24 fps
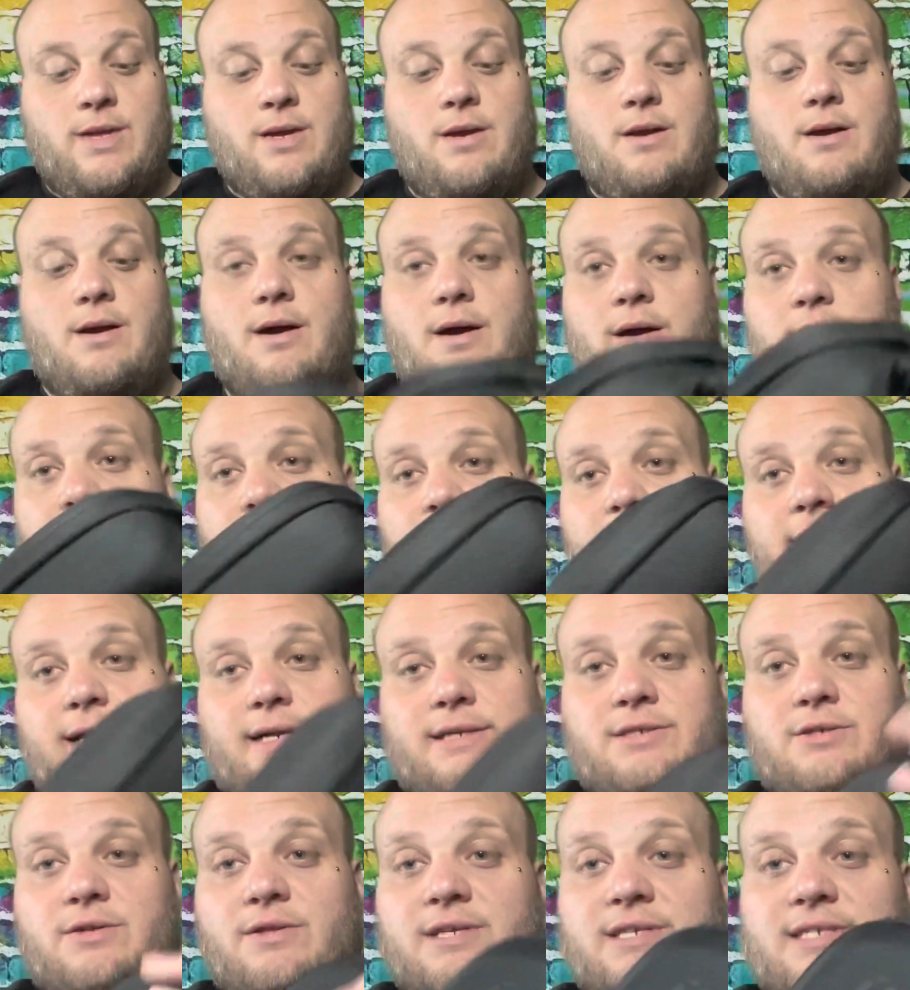All right,
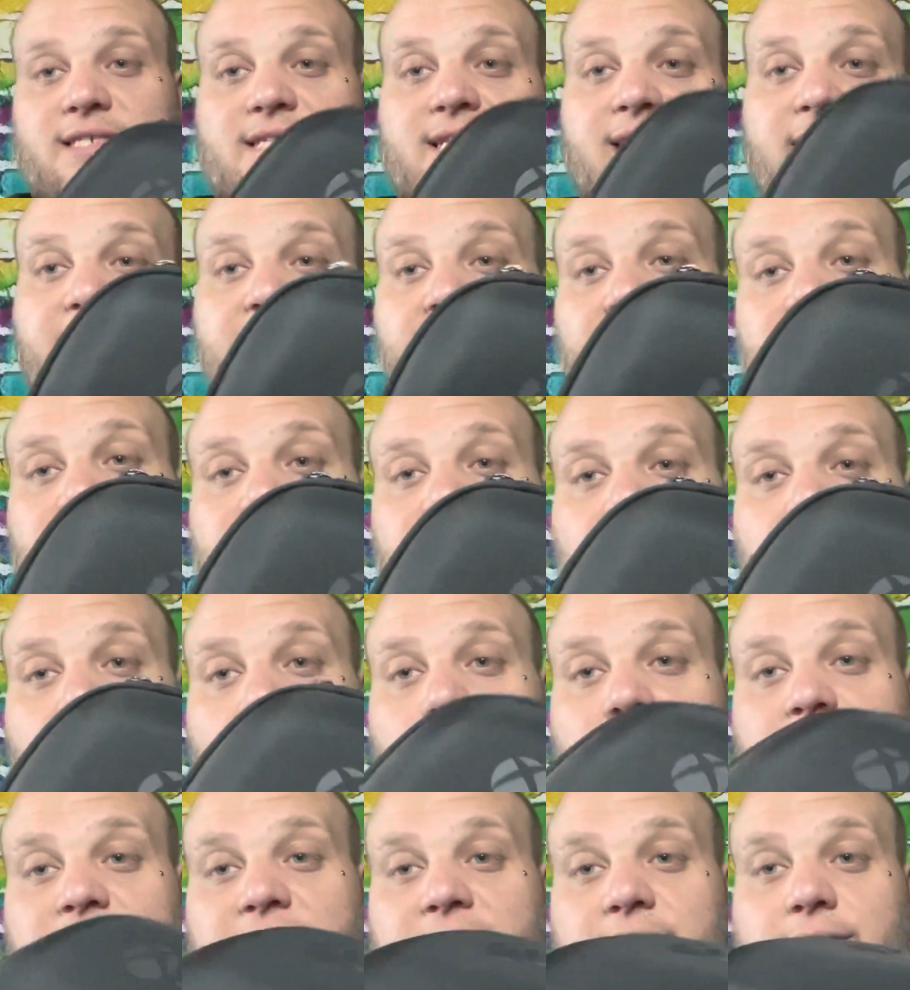so this is the case it
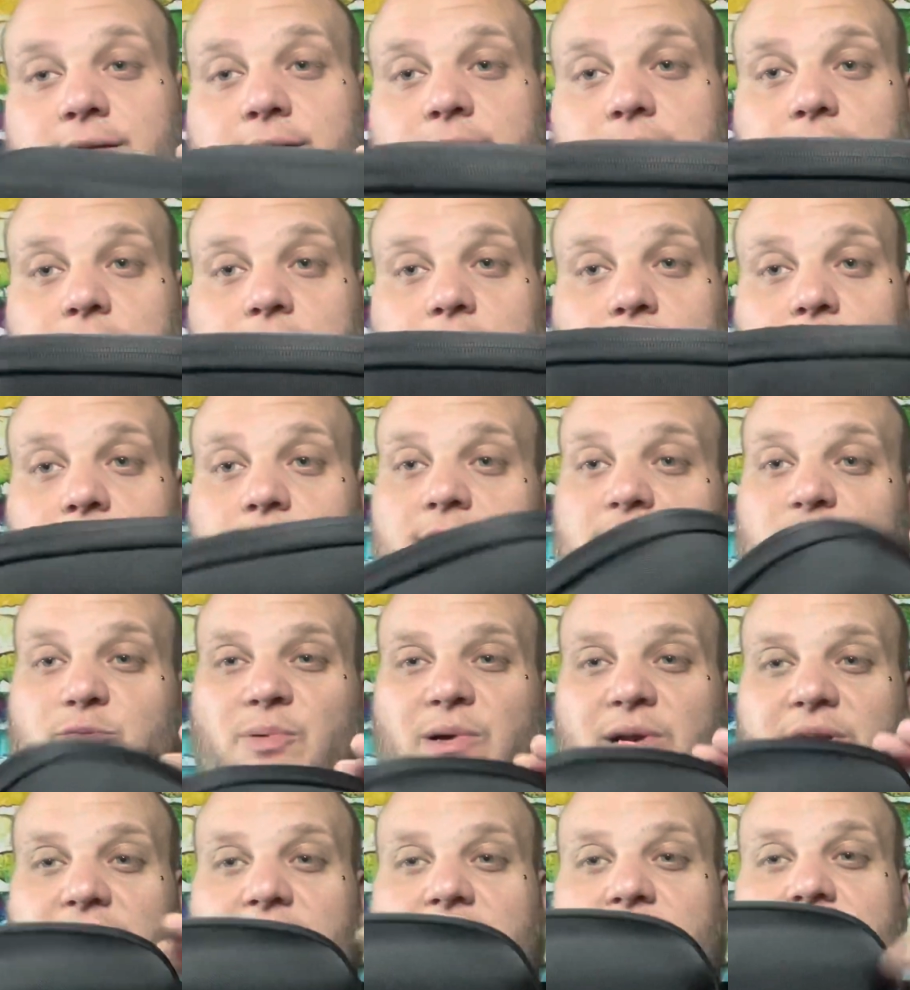comes in. It's
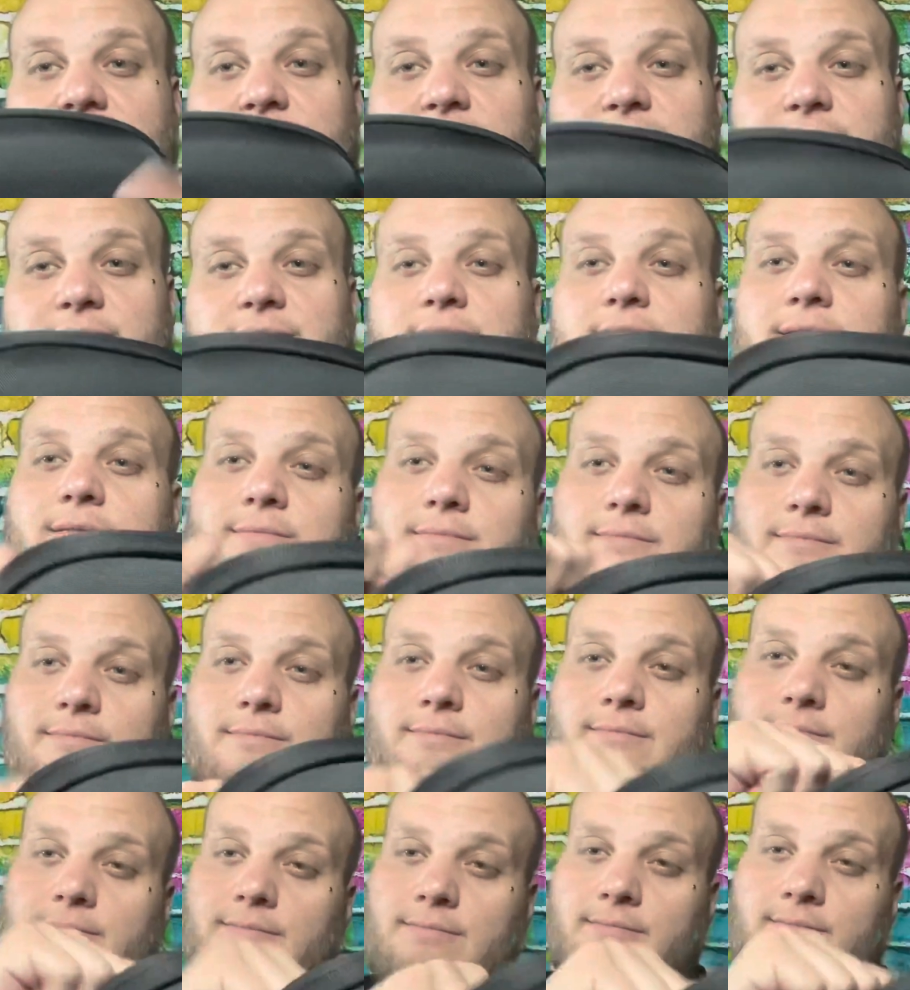pretty nice,
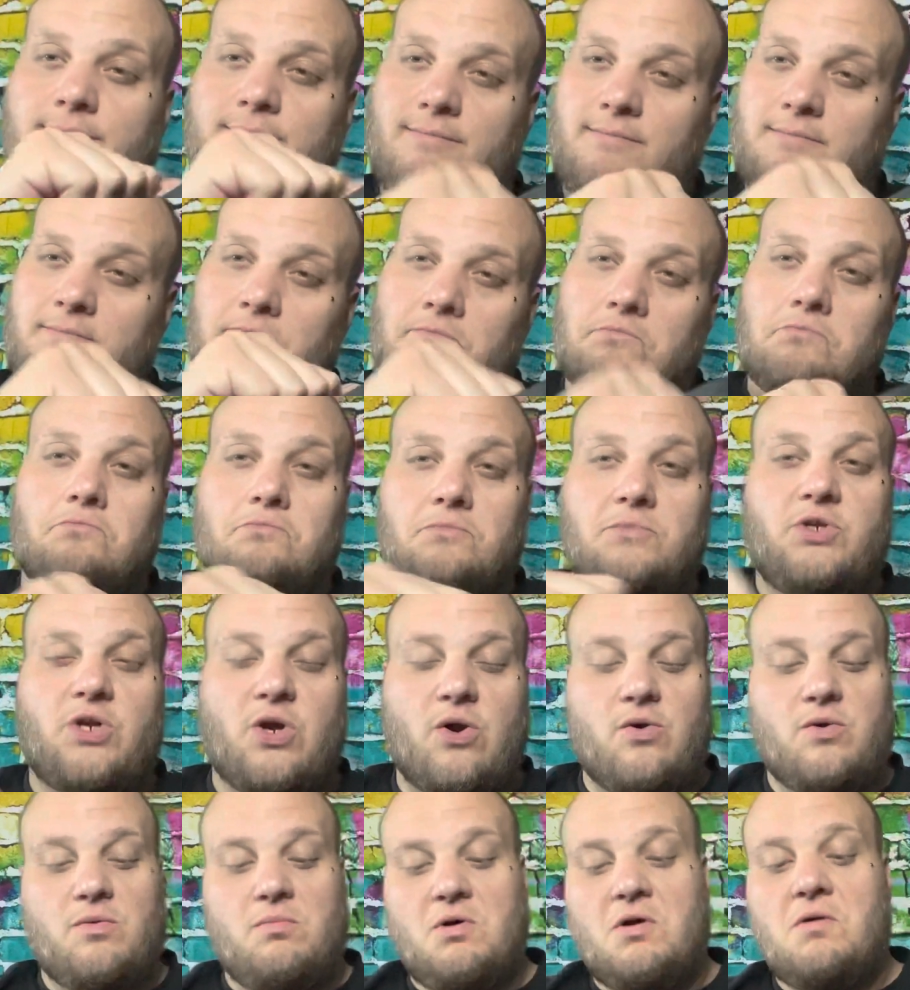
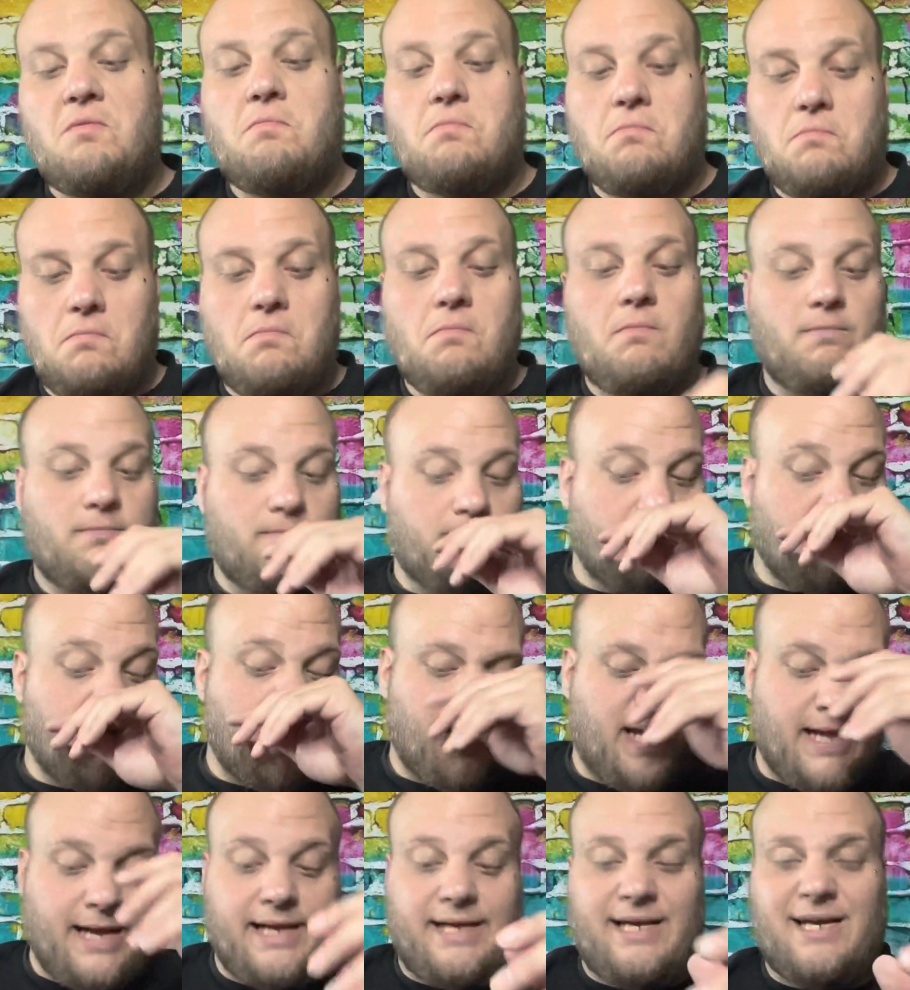durable.
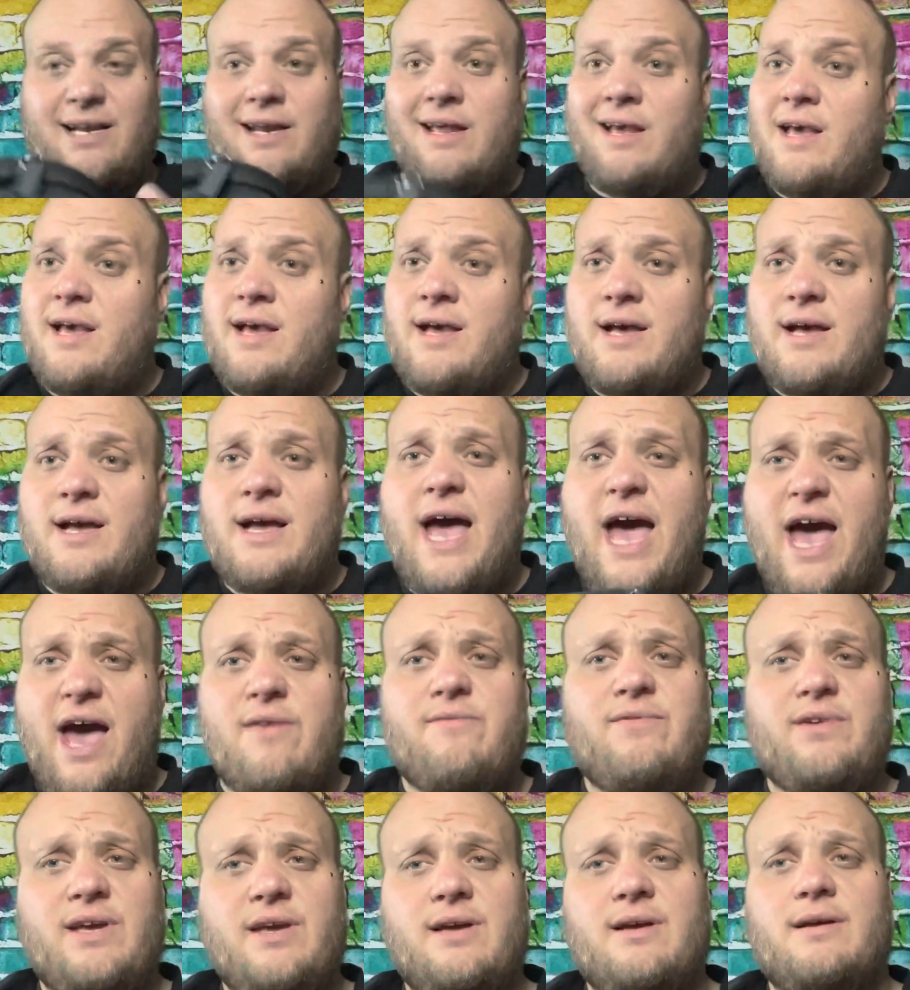I like it.
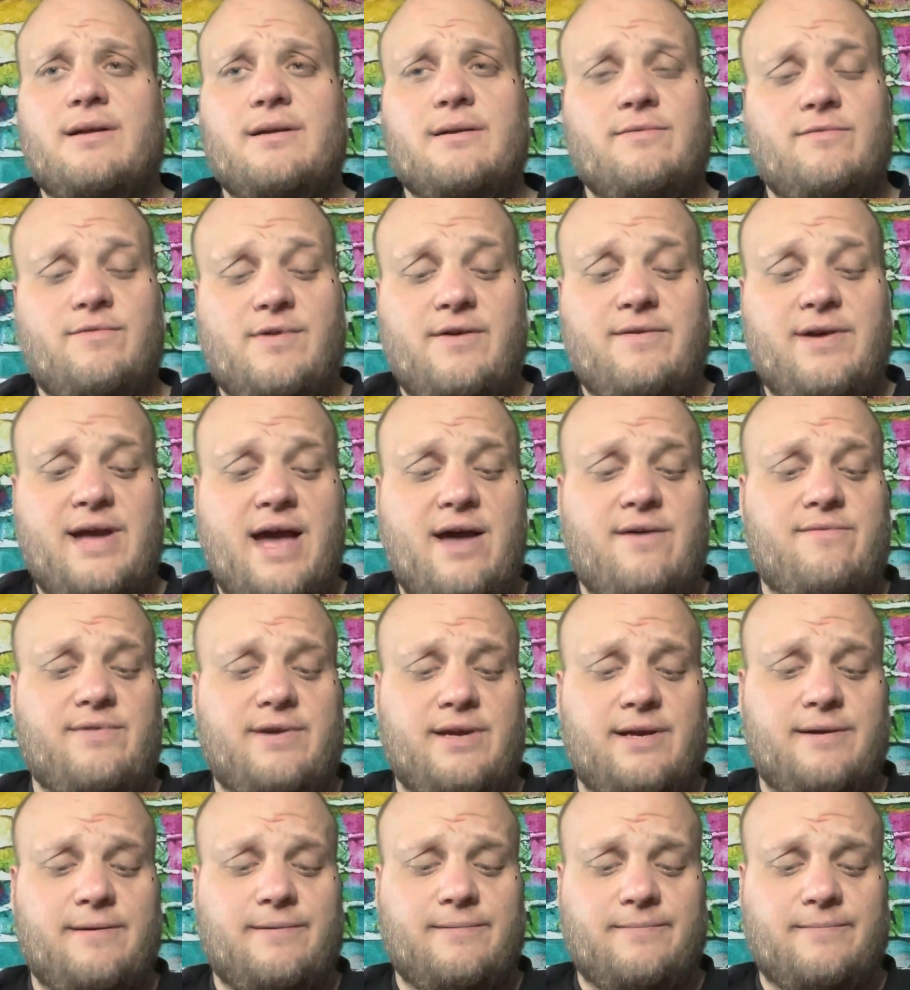Heavy, very heavy.